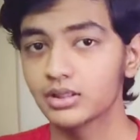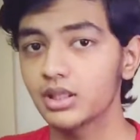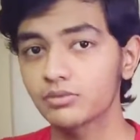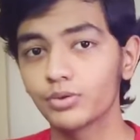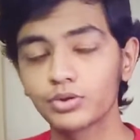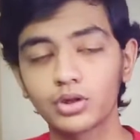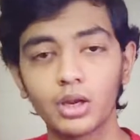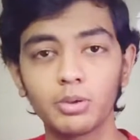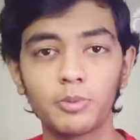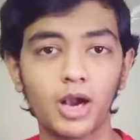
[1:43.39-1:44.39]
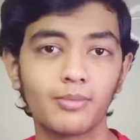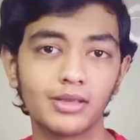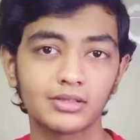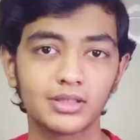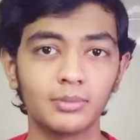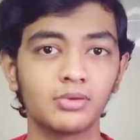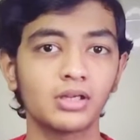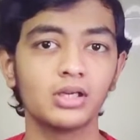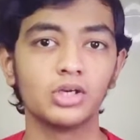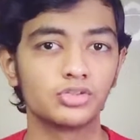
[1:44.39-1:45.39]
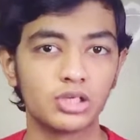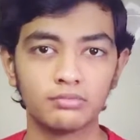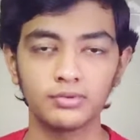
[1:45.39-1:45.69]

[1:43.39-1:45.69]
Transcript: This phone's gonna be powered by the Snapdragon 8 Gen